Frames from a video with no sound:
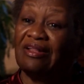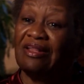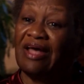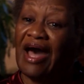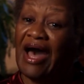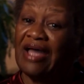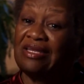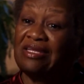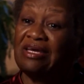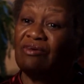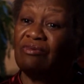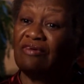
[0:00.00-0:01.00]
the
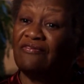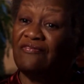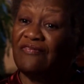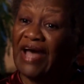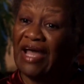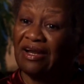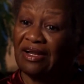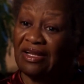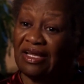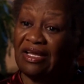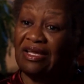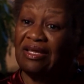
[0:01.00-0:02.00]
idea will
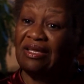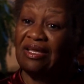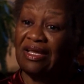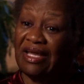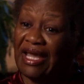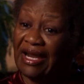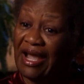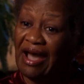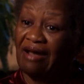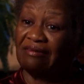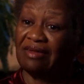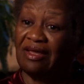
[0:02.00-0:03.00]
finally get
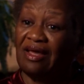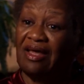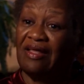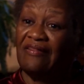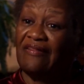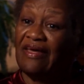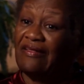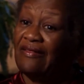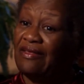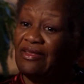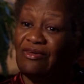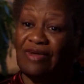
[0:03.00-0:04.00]
out that
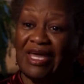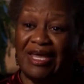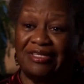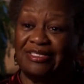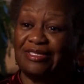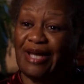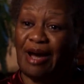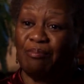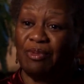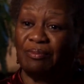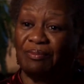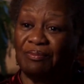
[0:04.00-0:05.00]
you can't
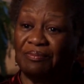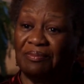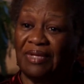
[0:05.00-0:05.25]
stop them.